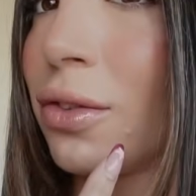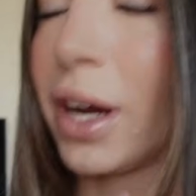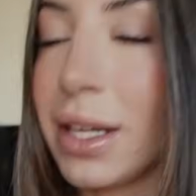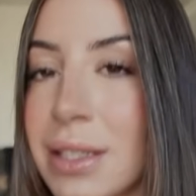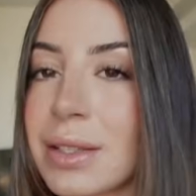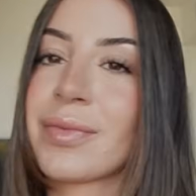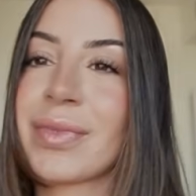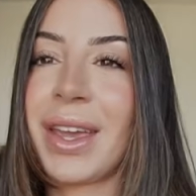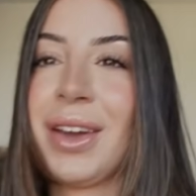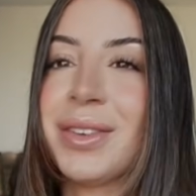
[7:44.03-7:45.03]
friend.
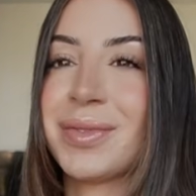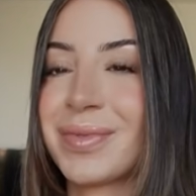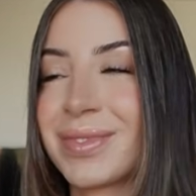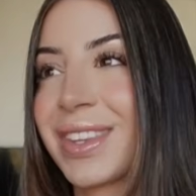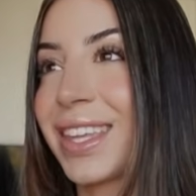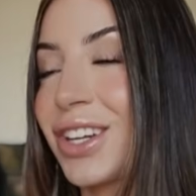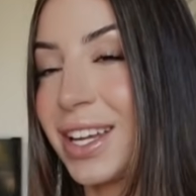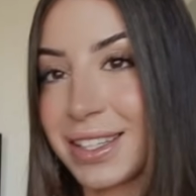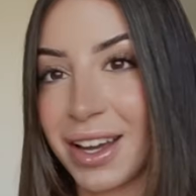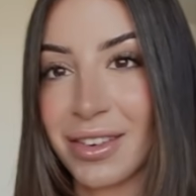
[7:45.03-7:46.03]

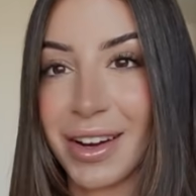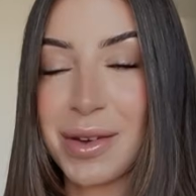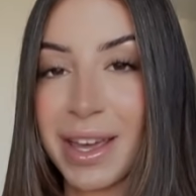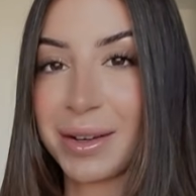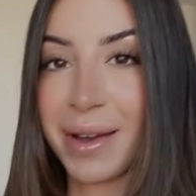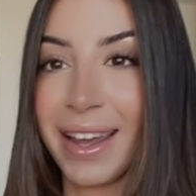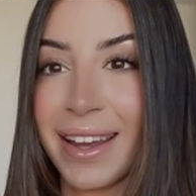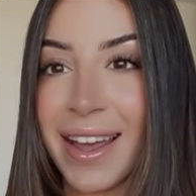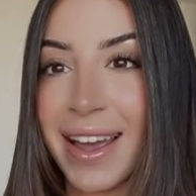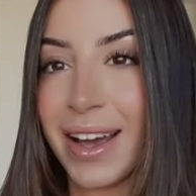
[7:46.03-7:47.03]
Tried to cover it anyway.